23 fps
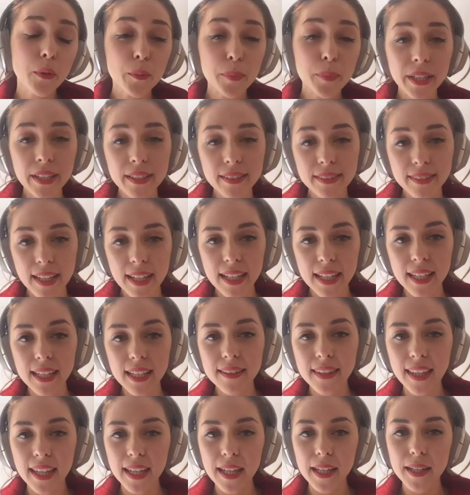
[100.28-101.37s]
because
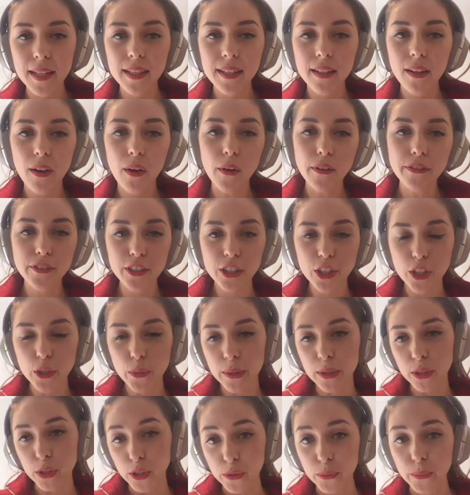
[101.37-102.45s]
they offer you
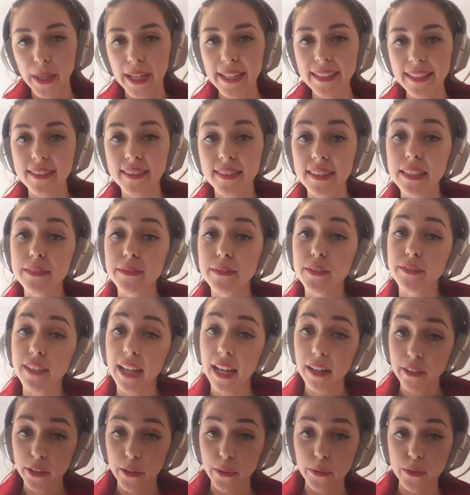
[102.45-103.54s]
a new way to deliver
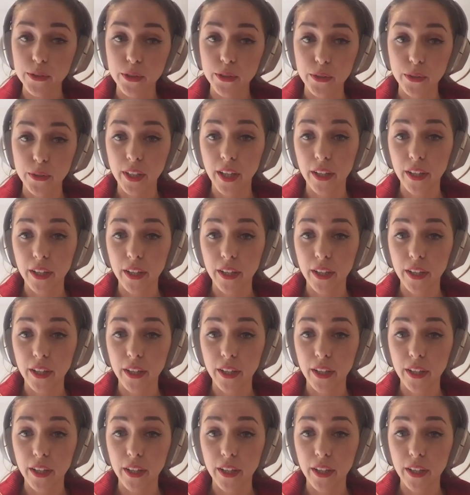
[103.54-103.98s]
value to